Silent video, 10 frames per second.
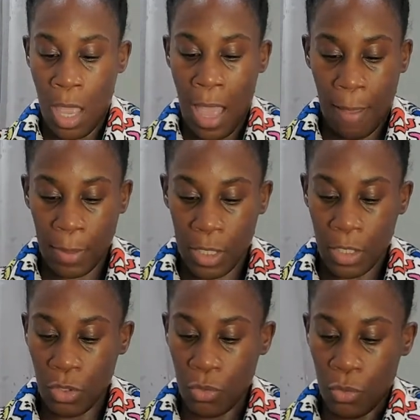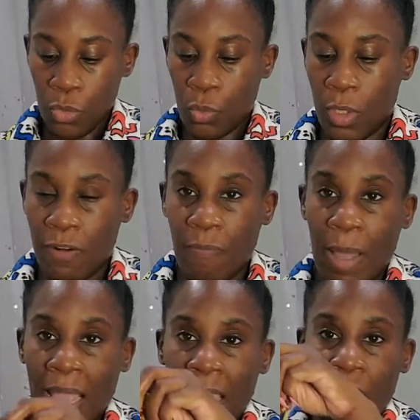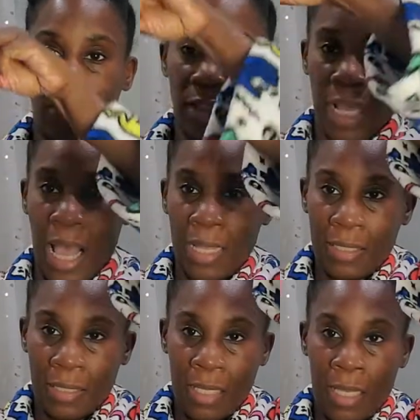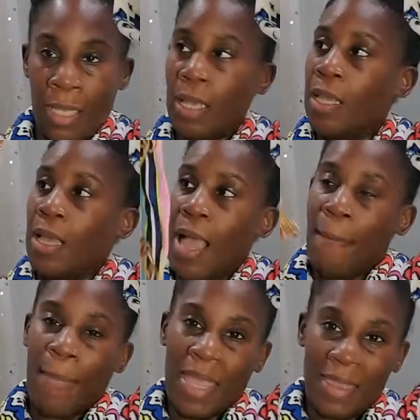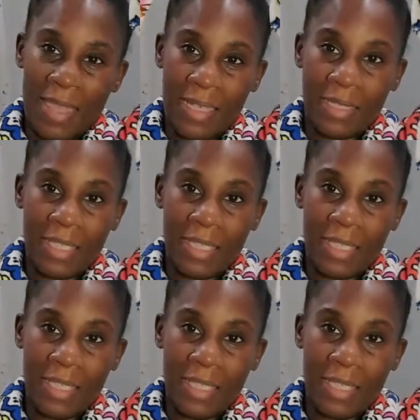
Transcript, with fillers: I'm gonna use one of my hair socks I made this.